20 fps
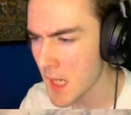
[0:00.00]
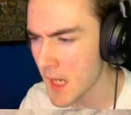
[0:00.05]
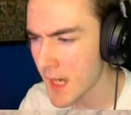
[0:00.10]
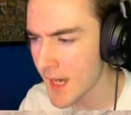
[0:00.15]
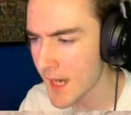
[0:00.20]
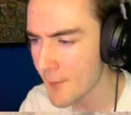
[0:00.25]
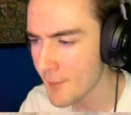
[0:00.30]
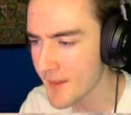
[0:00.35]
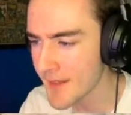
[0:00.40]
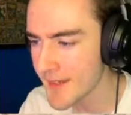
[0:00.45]

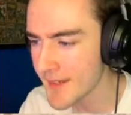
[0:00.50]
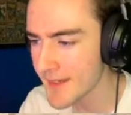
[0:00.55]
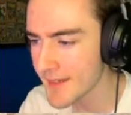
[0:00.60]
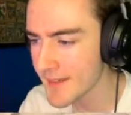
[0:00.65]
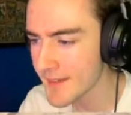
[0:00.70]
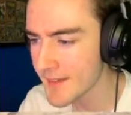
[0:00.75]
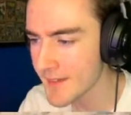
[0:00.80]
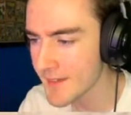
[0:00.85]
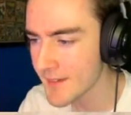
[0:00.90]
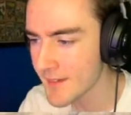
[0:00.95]
I
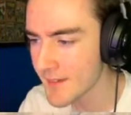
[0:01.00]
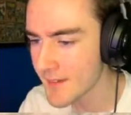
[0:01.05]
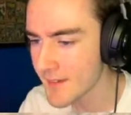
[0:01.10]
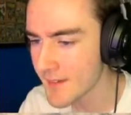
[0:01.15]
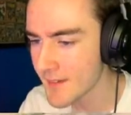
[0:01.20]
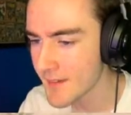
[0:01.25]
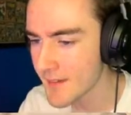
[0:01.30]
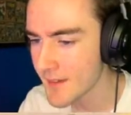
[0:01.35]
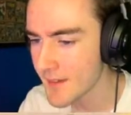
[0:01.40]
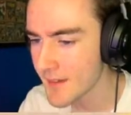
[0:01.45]
mean...
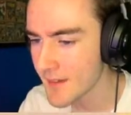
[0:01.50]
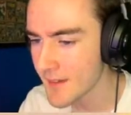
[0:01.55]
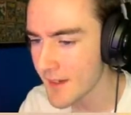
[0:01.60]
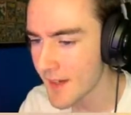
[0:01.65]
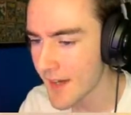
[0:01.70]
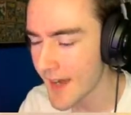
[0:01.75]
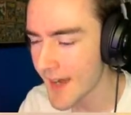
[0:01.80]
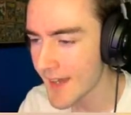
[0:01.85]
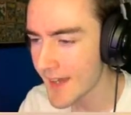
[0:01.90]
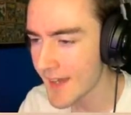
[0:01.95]

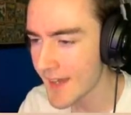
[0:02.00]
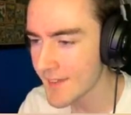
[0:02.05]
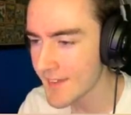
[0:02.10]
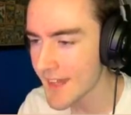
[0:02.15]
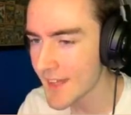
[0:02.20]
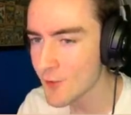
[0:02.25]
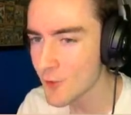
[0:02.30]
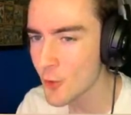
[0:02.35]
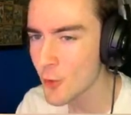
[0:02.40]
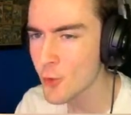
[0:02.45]

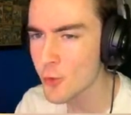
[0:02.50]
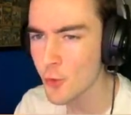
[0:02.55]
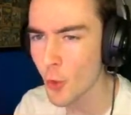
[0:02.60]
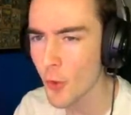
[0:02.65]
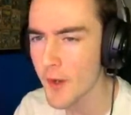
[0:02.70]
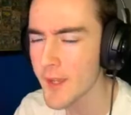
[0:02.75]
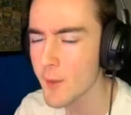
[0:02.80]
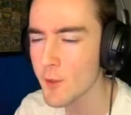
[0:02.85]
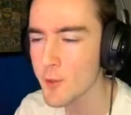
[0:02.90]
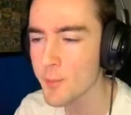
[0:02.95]
that dude
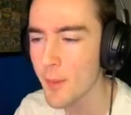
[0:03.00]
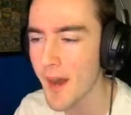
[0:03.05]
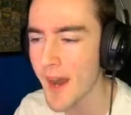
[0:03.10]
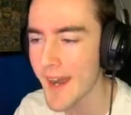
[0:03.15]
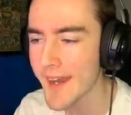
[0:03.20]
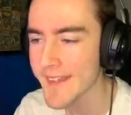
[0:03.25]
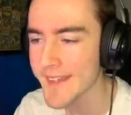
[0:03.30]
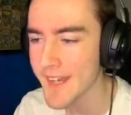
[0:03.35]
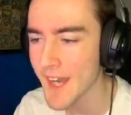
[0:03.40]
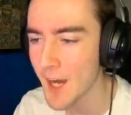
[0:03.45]
thought he was
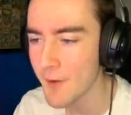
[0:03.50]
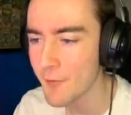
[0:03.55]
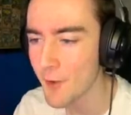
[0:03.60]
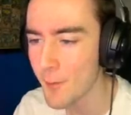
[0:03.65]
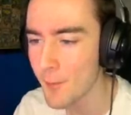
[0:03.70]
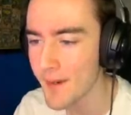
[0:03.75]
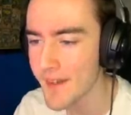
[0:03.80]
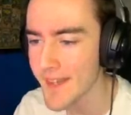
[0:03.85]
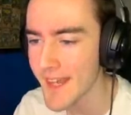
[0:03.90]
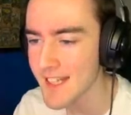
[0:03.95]
behind
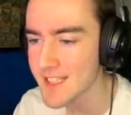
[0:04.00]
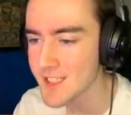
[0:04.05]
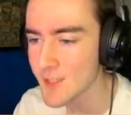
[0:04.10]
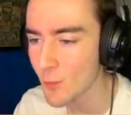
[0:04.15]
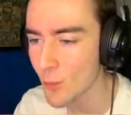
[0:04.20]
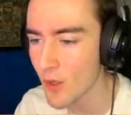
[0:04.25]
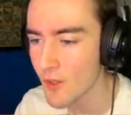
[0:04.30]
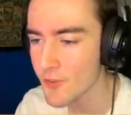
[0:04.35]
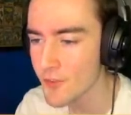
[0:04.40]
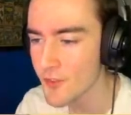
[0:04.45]
cover, but he
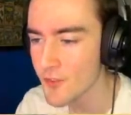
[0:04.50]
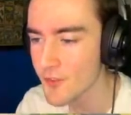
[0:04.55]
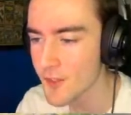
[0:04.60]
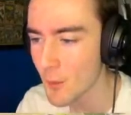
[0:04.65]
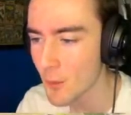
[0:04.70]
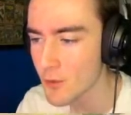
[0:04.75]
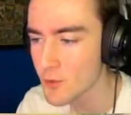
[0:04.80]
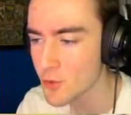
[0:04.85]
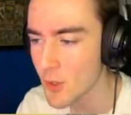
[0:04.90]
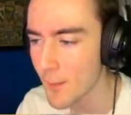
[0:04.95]
actually wasn't.
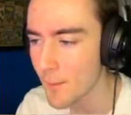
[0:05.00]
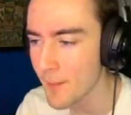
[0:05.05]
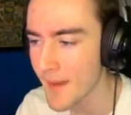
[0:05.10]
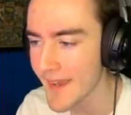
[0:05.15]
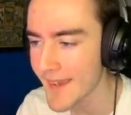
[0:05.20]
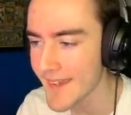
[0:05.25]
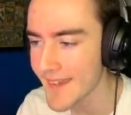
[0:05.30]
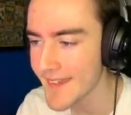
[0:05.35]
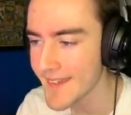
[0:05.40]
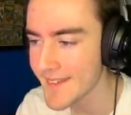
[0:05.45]
Someone dropped
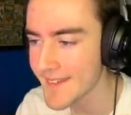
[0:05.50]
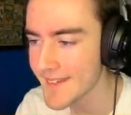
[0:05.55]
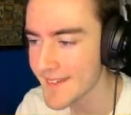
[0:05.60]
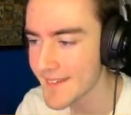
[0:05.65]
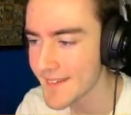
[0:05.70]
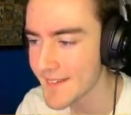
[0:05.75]
back in.